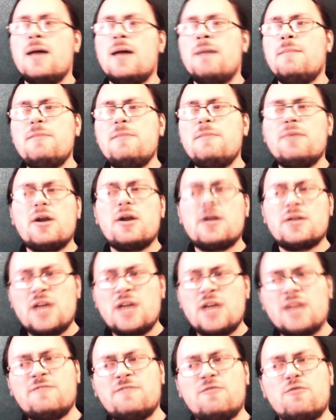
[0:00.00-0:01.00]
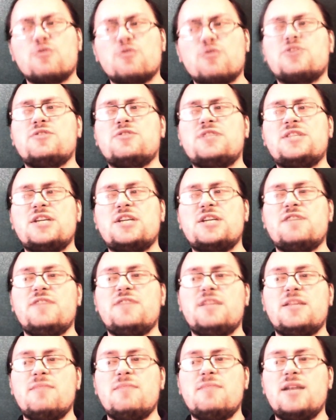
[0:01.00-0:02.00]
People are not forced to serve
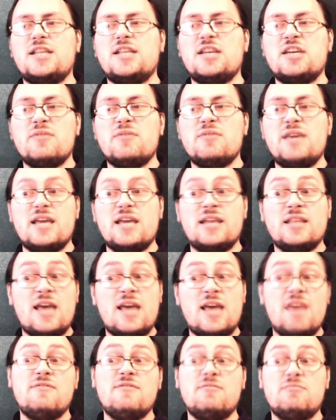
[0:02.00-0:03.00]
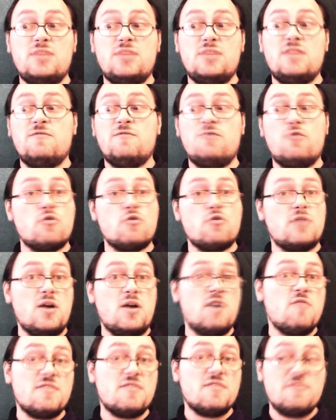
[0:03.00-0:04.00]
in the military and haven't been for
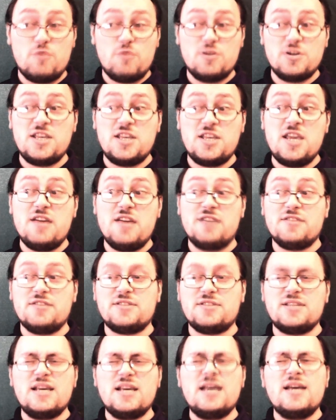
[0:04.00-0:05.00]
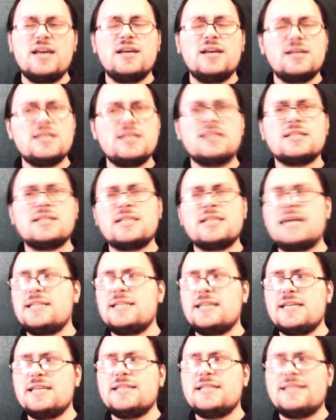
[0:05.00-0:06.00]
over 40 years, since
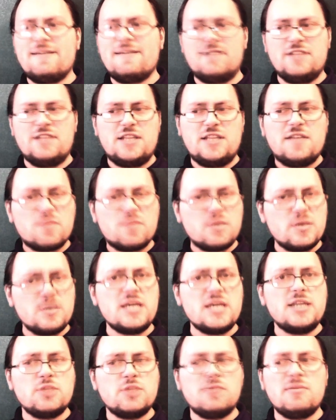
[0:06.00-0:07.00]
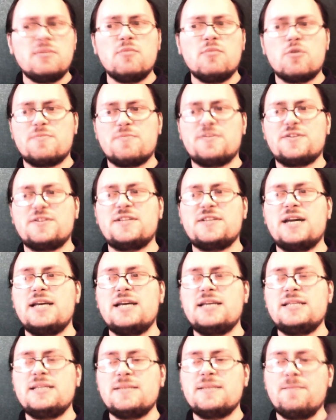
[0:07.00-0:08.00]
1973 to be more
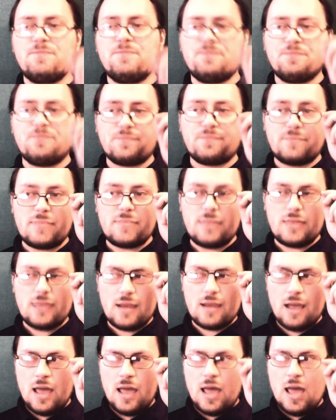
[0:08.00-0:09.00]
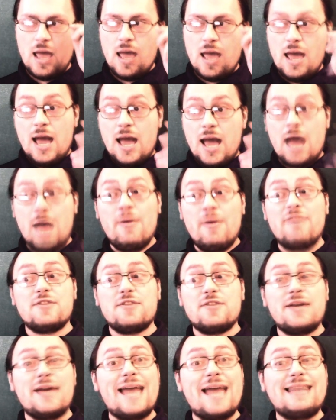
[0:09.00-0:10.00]
precise.
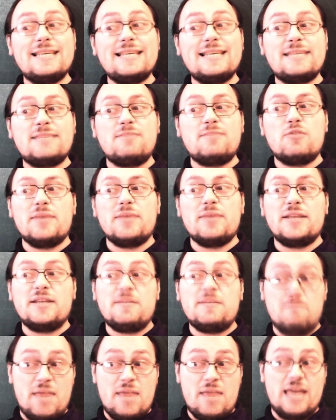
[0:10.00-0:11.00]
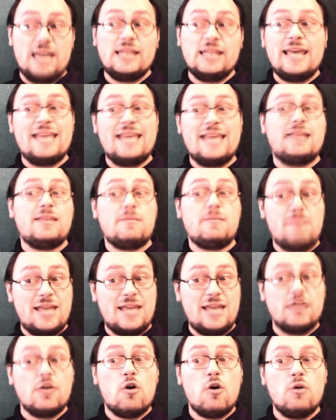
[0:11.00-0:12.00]
However, at this moment, men and
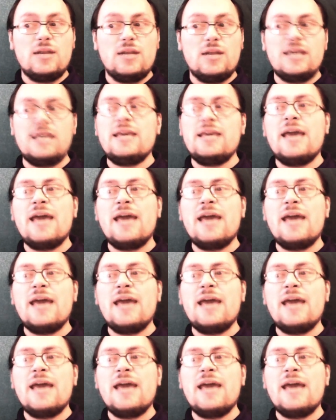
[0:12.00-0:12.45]
men only